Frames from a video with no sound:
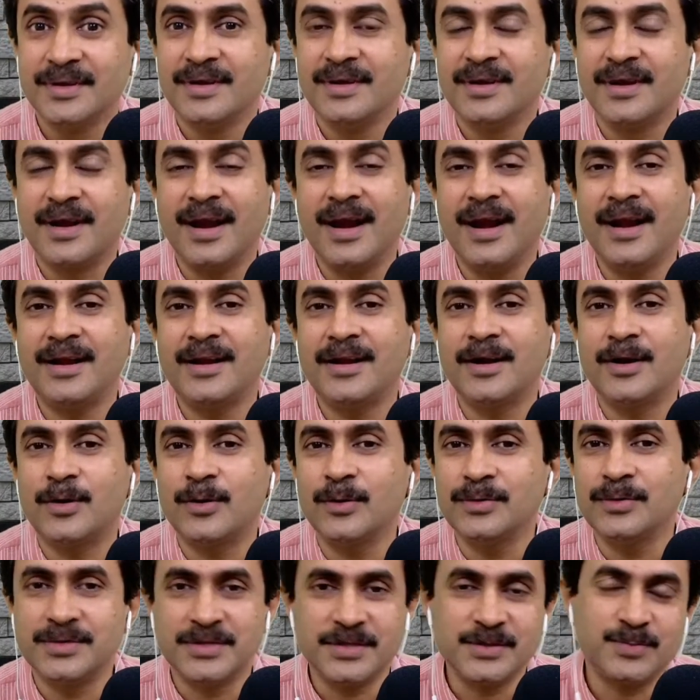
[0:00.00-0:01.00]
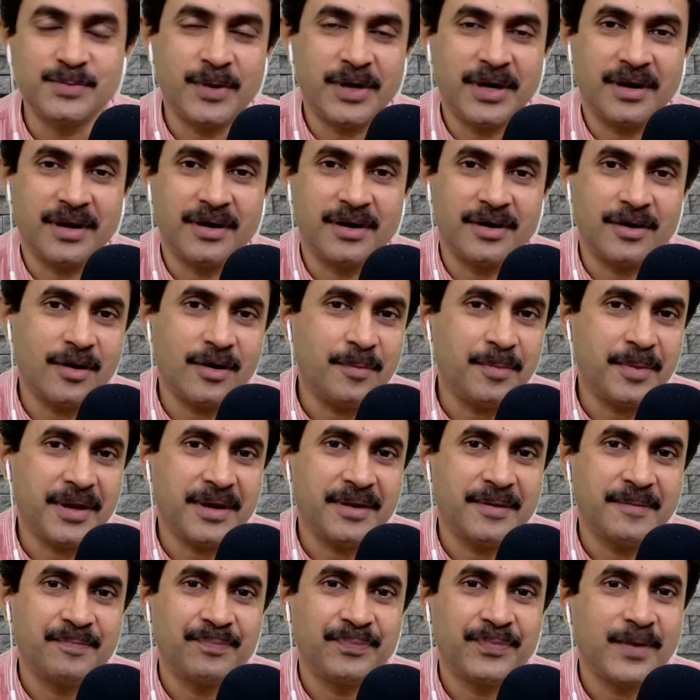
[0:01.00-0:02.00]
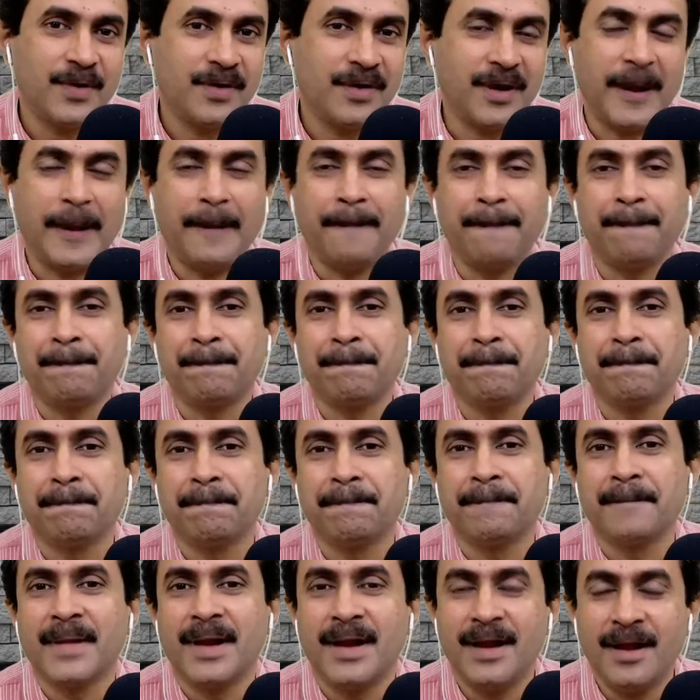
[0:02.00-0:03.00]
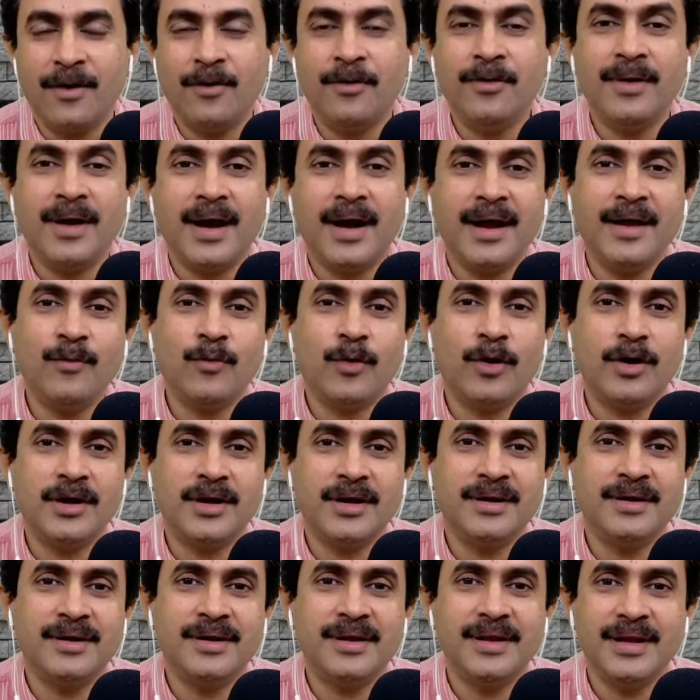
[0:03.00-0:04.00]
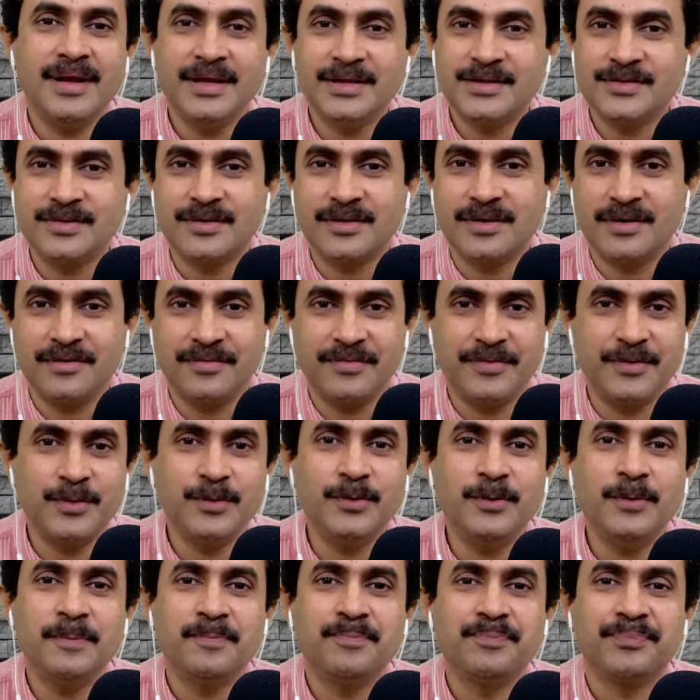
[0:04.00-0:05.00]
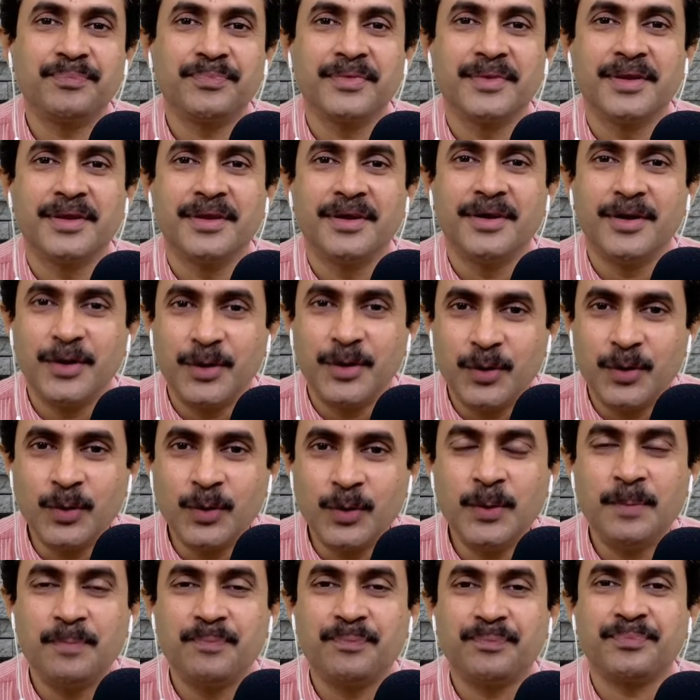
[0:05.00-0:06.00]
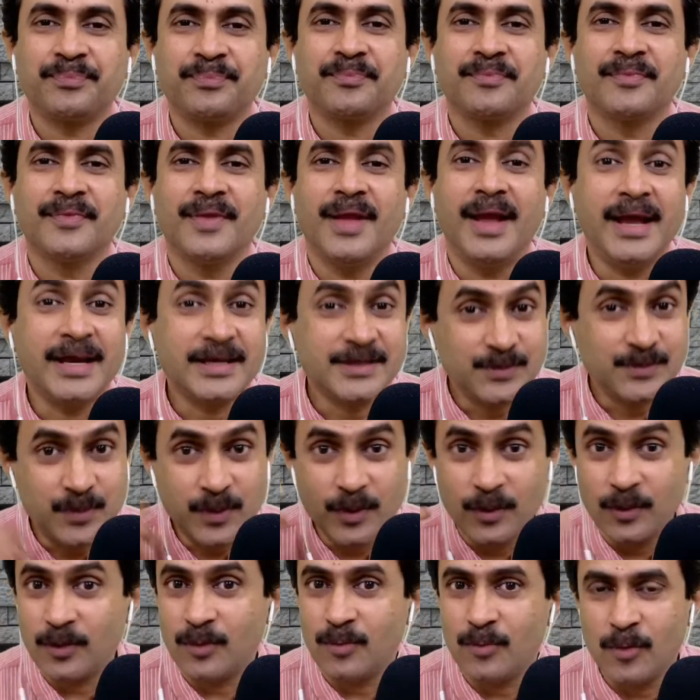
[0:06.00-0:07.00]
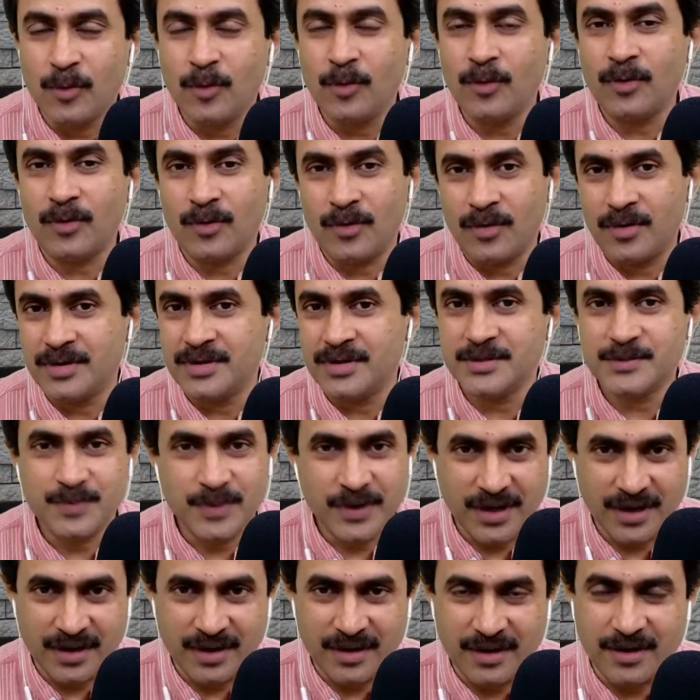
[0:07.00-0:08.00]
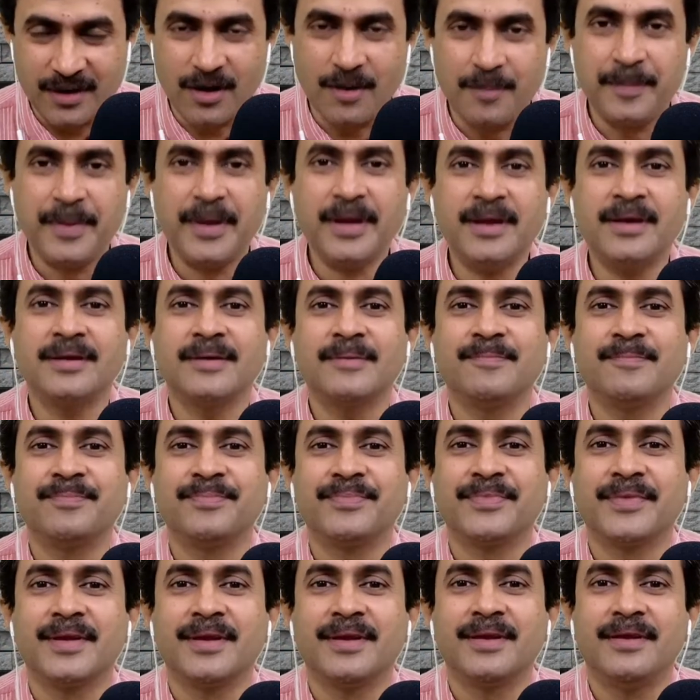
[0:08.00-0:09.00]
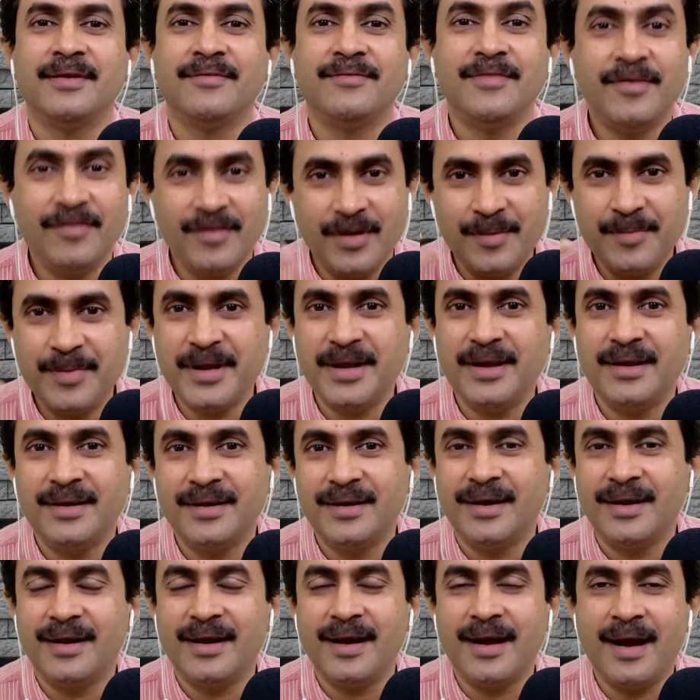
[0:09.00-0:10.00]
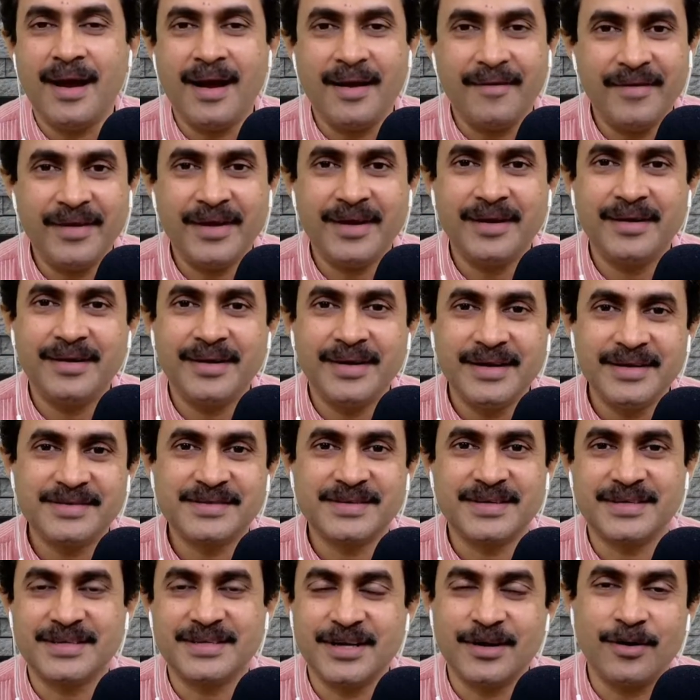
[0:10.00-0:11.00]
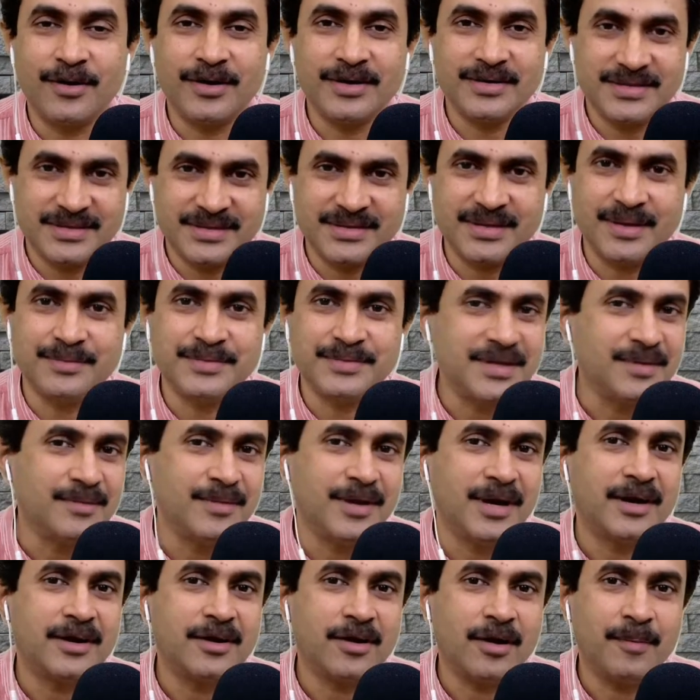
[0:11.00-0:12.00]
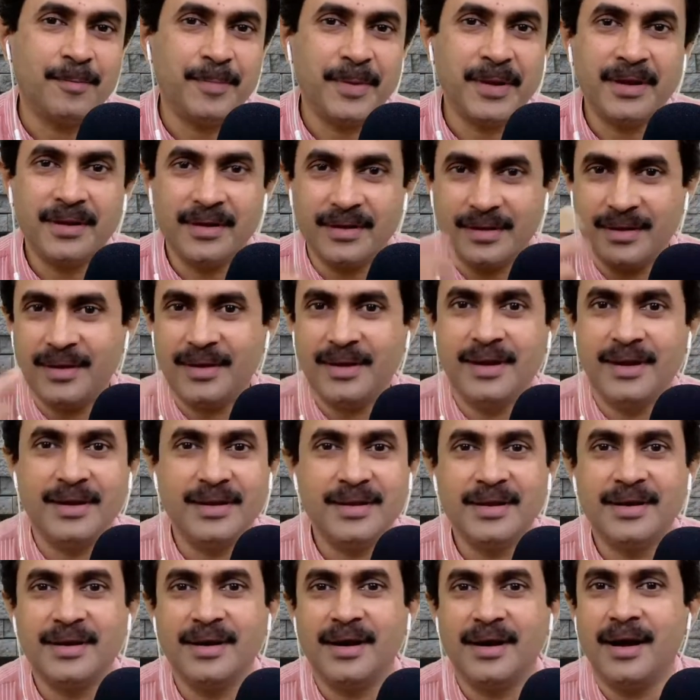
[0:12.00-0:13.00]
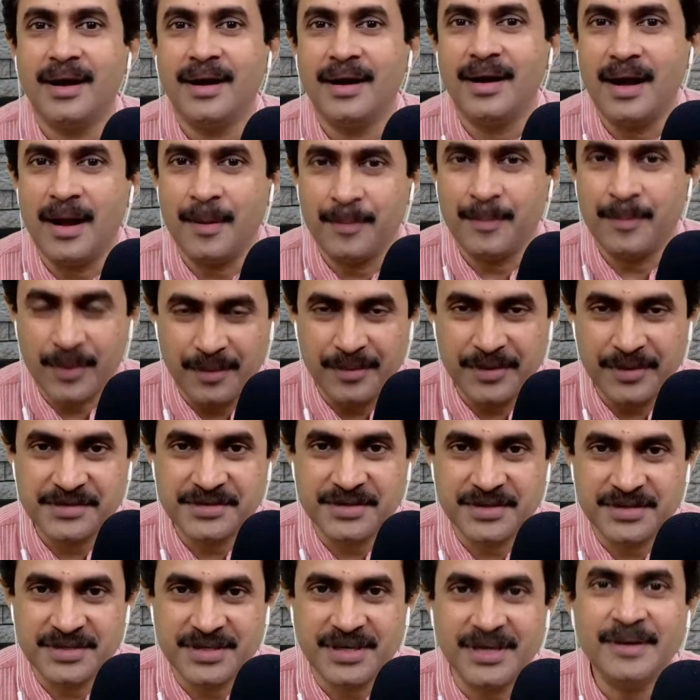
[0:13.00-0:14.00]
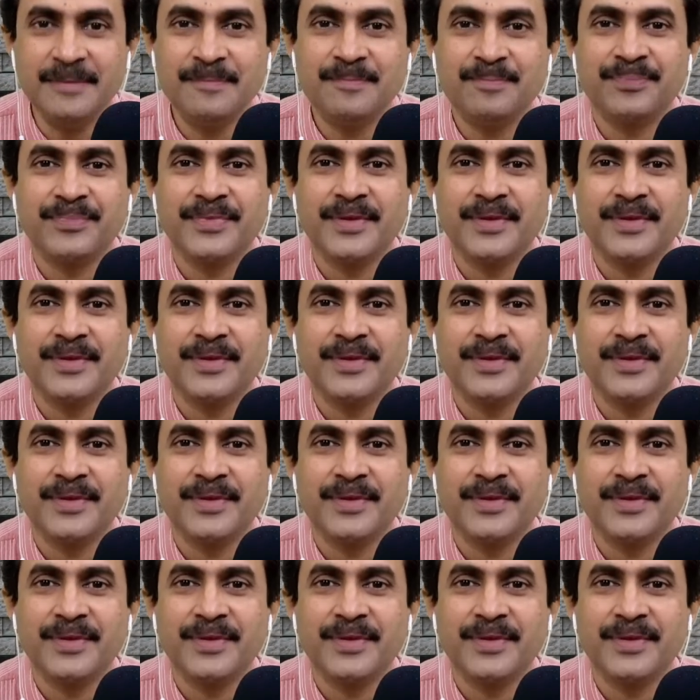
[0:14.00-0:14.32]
related to this particular topic. Okay. Now I wanted each one of you to explore more on this particular topic. We will be having discussion on some similar topic in the upcoming session.